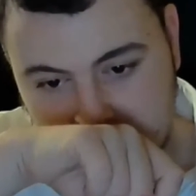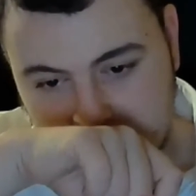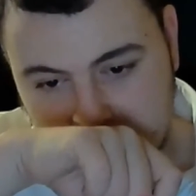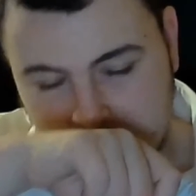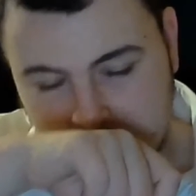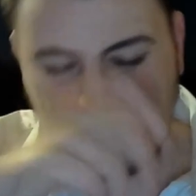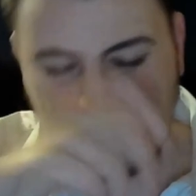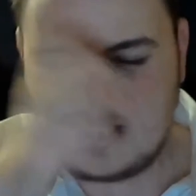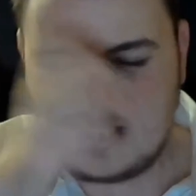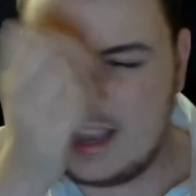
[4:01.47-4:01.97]

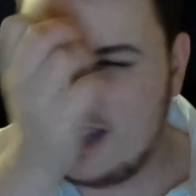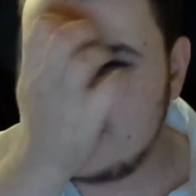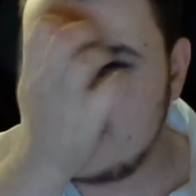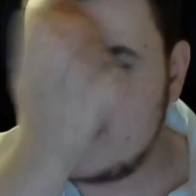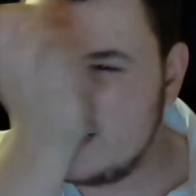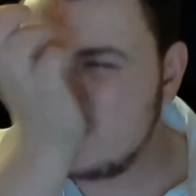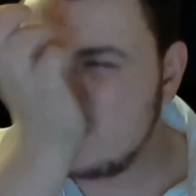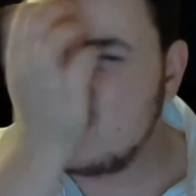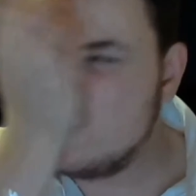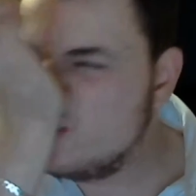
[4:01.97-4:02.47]
But yeah, it's got
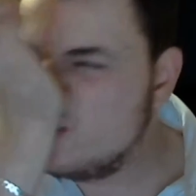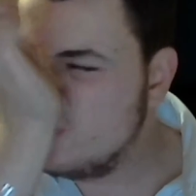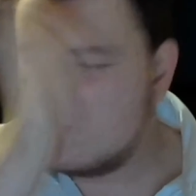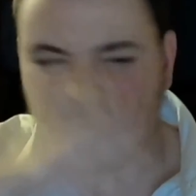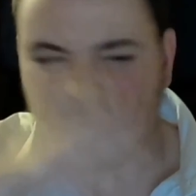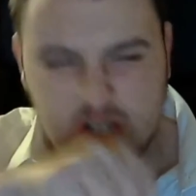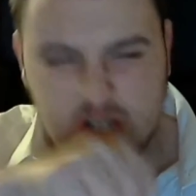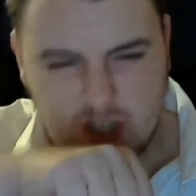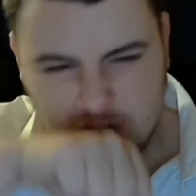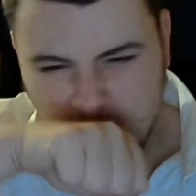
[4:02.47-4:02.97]
this old
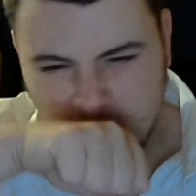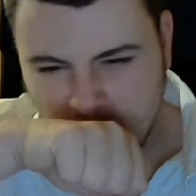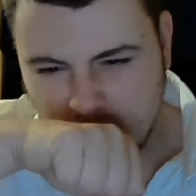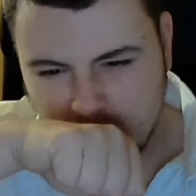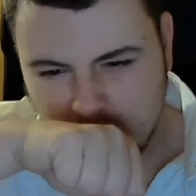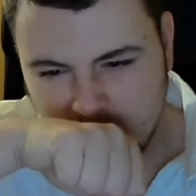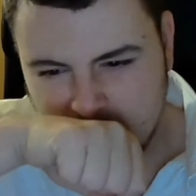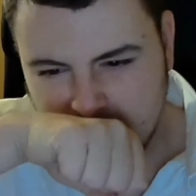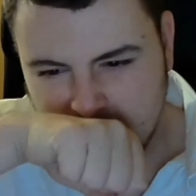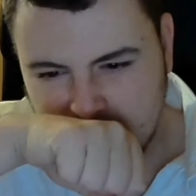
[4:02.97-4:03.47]
school,
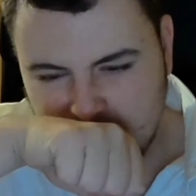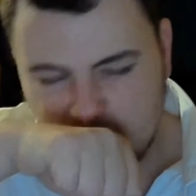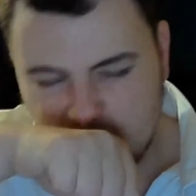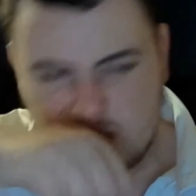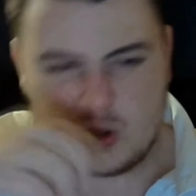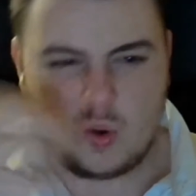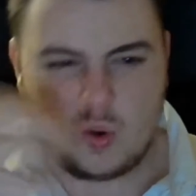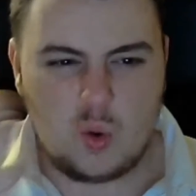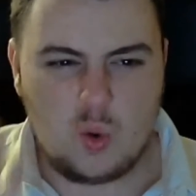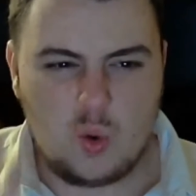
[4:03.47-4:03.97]

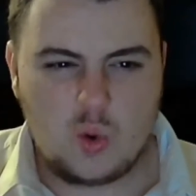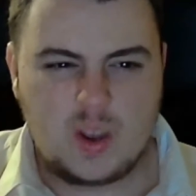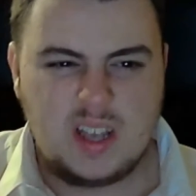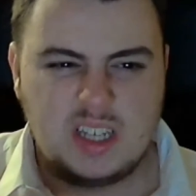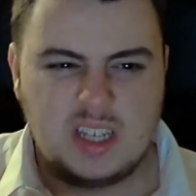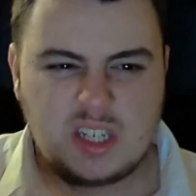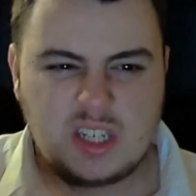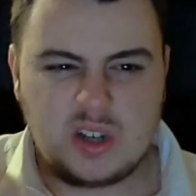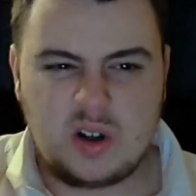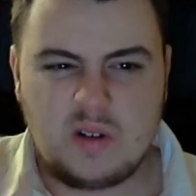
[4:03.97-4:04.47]
oaky
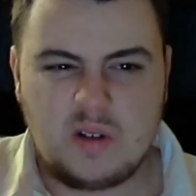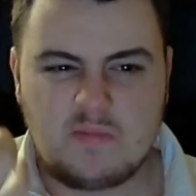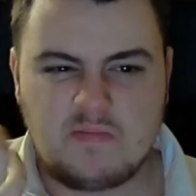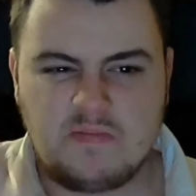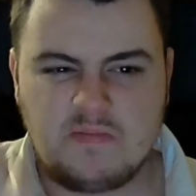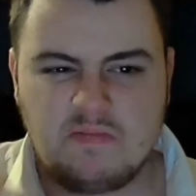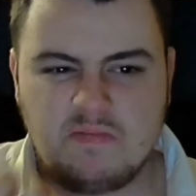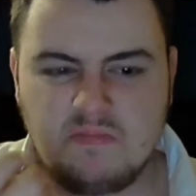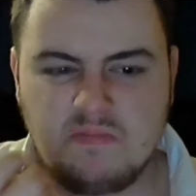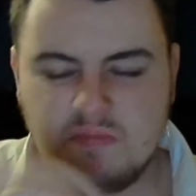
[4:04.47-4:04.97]
sort of,
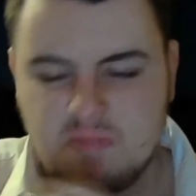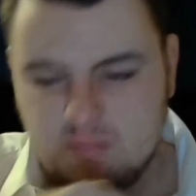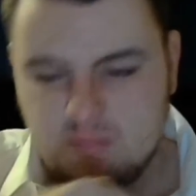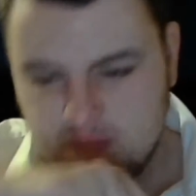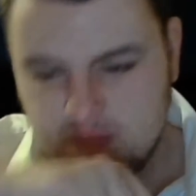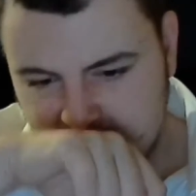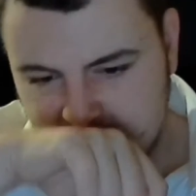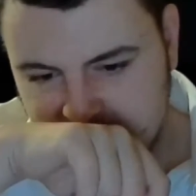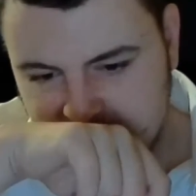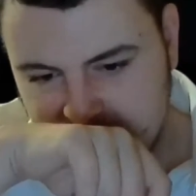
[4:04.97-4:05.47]

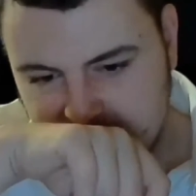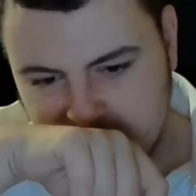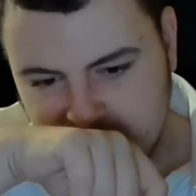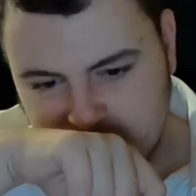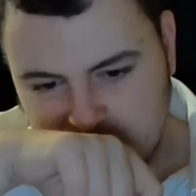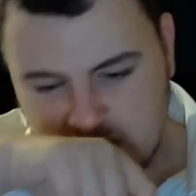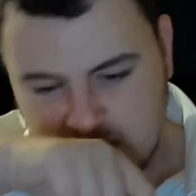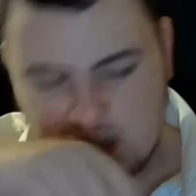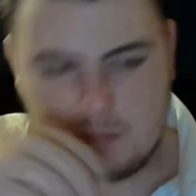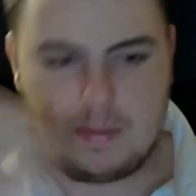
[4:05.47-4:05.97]

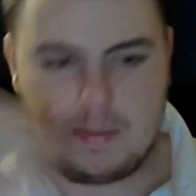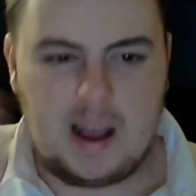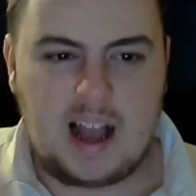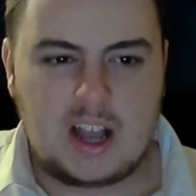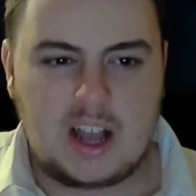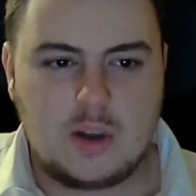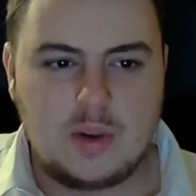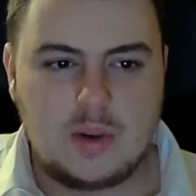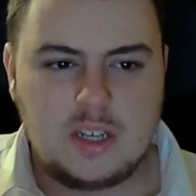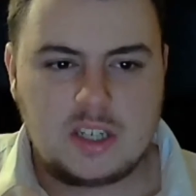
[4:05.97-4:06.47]

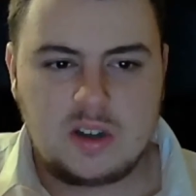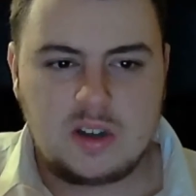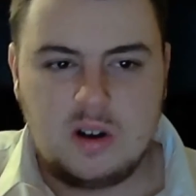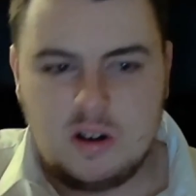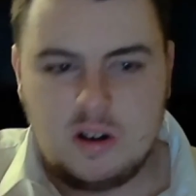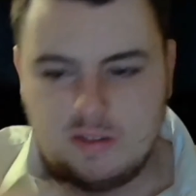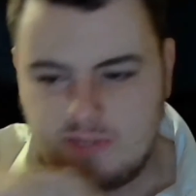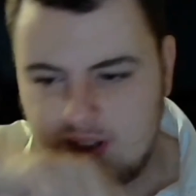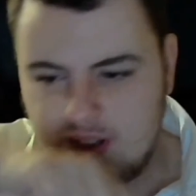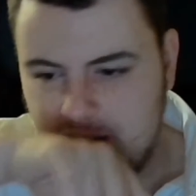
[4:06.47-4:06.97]
tobacco-y
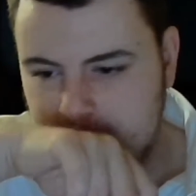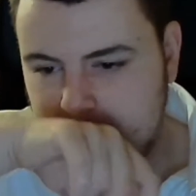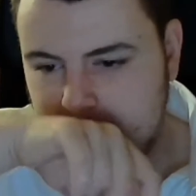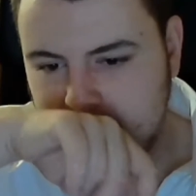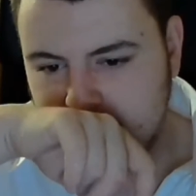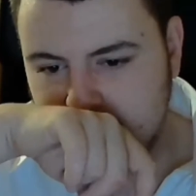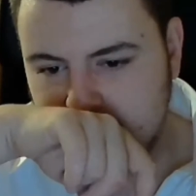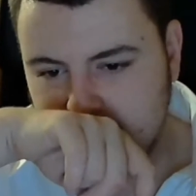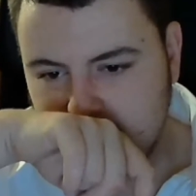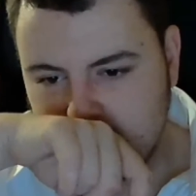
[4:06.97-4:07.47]
sort of,
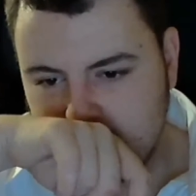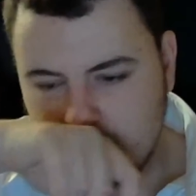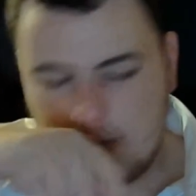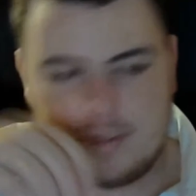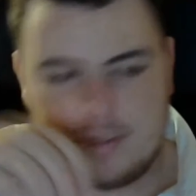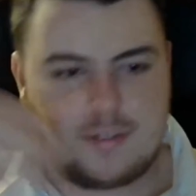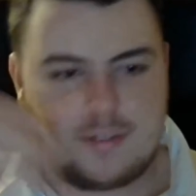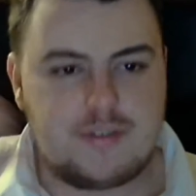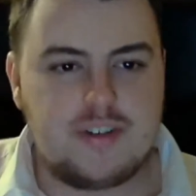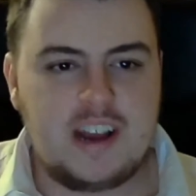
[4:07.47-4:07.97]
but
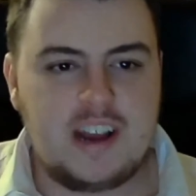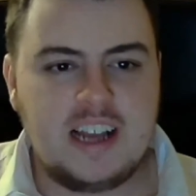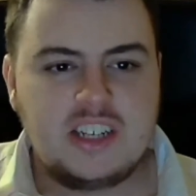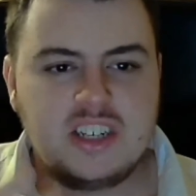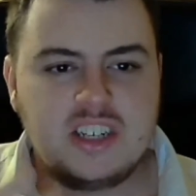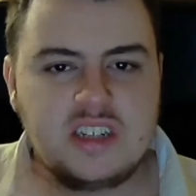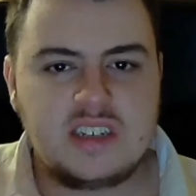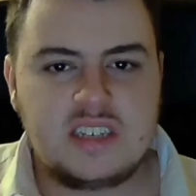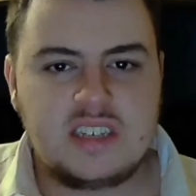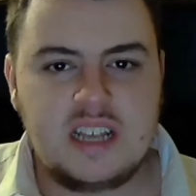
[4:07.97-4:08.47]
fresh at
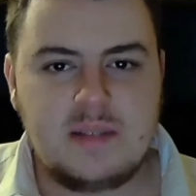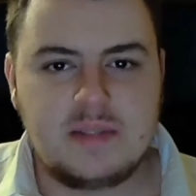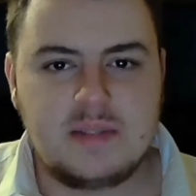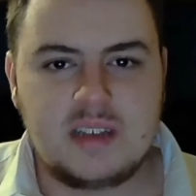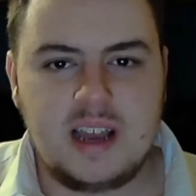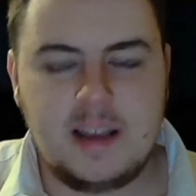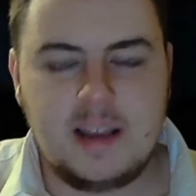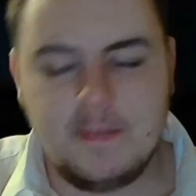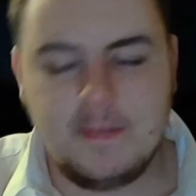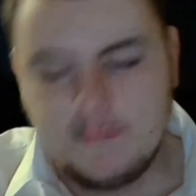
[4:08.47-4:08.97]
the same
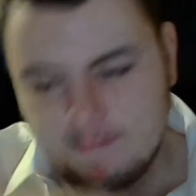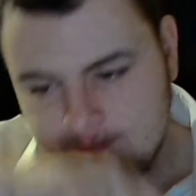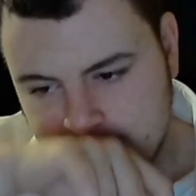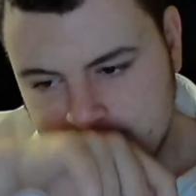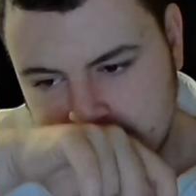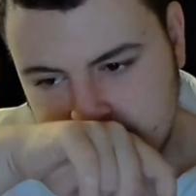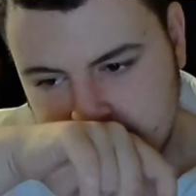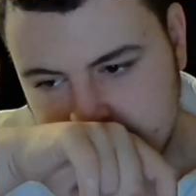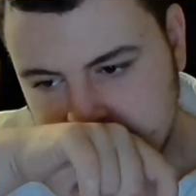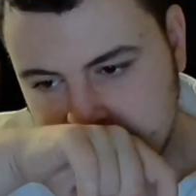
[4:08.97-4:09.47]
time.
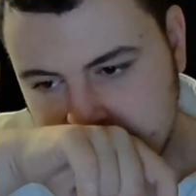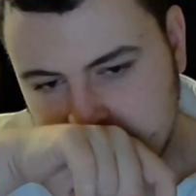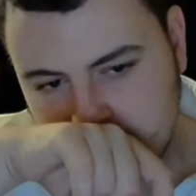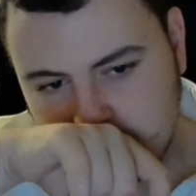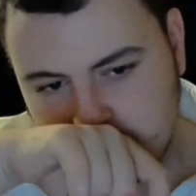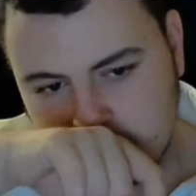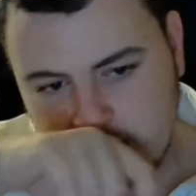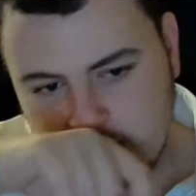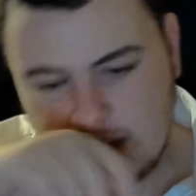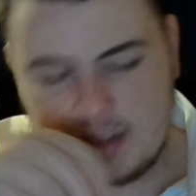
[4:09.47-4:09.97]

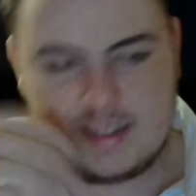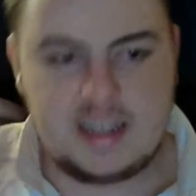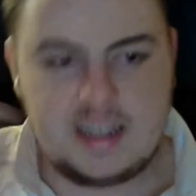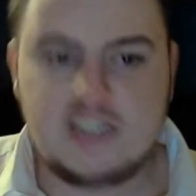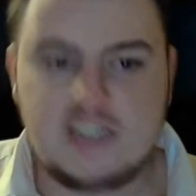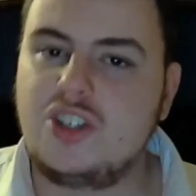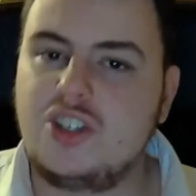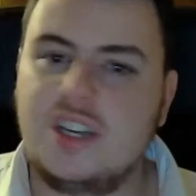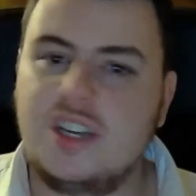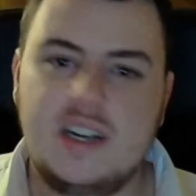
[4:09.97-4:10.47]
It does
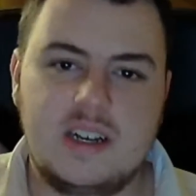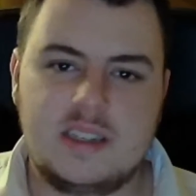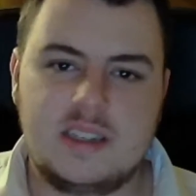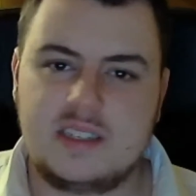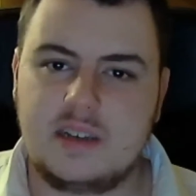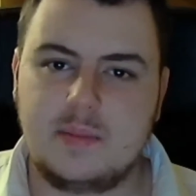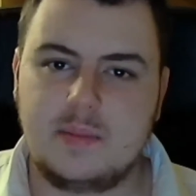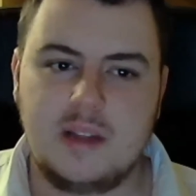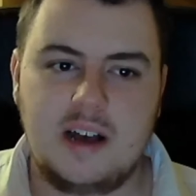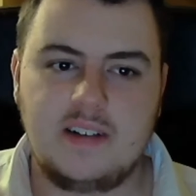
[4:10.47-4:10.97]
share
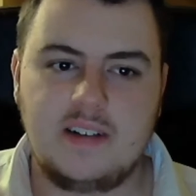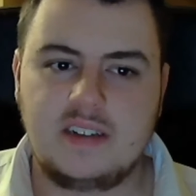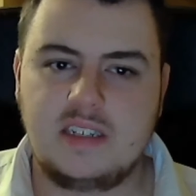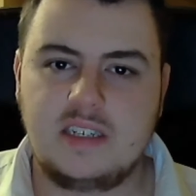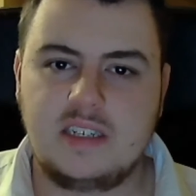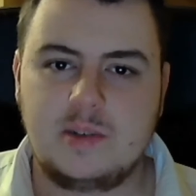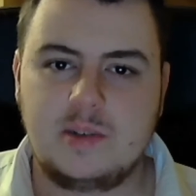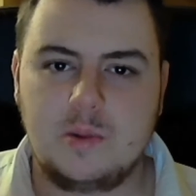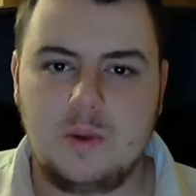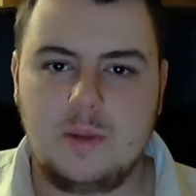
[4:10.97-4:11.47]

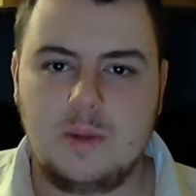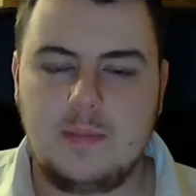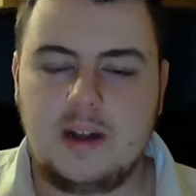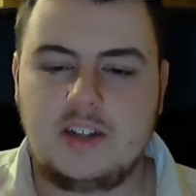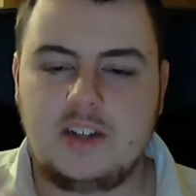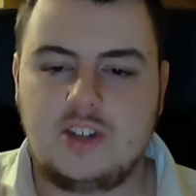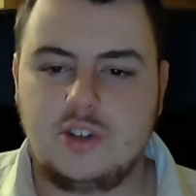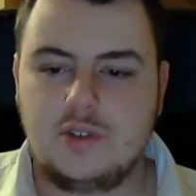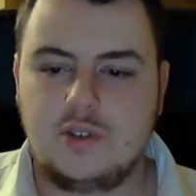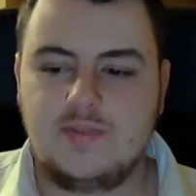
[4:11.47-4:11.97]
similarities with One Man
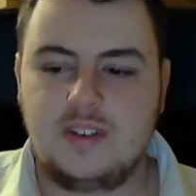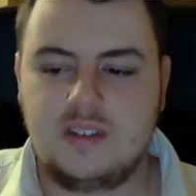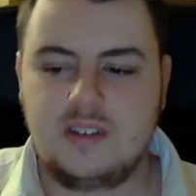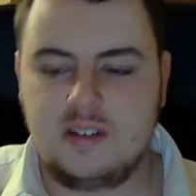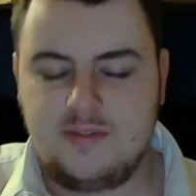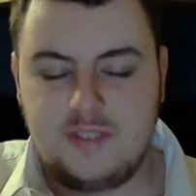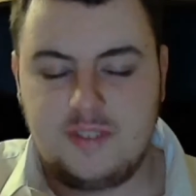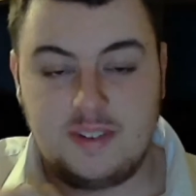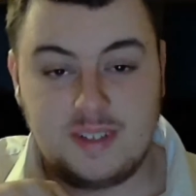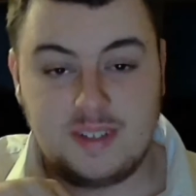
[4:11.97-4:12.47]
Show.
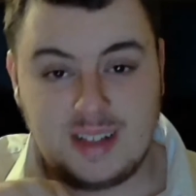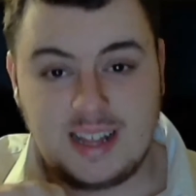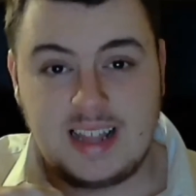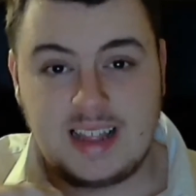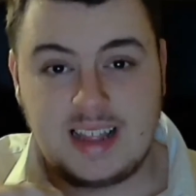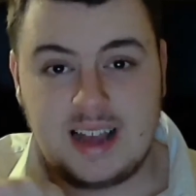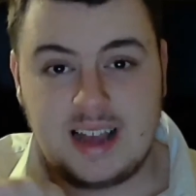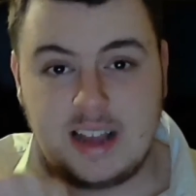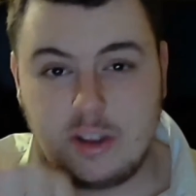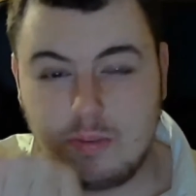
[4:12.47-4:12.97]
If you like
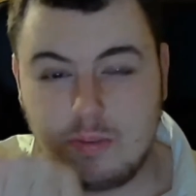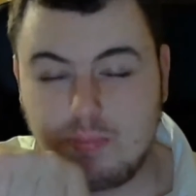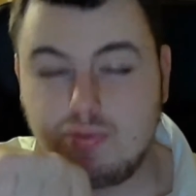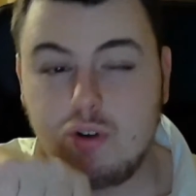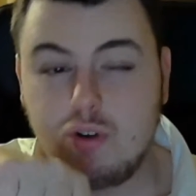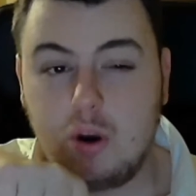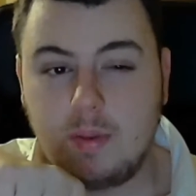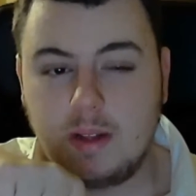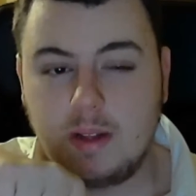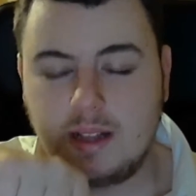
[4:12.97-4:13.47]
that, you
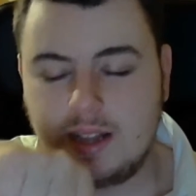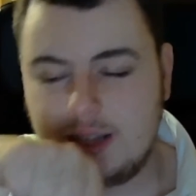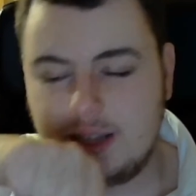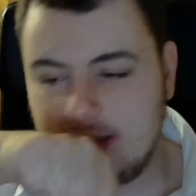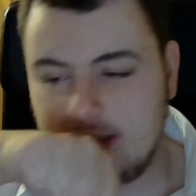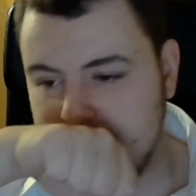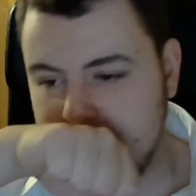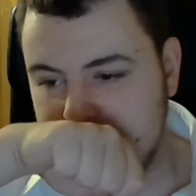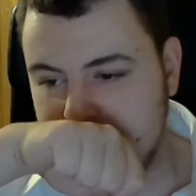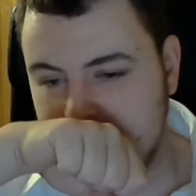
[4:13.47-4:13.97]
probably like
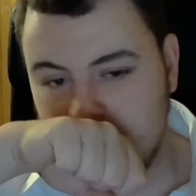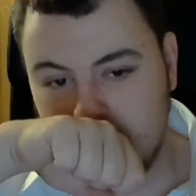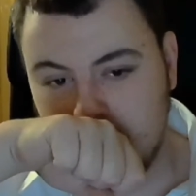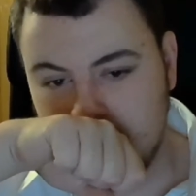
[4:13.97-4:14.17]
this.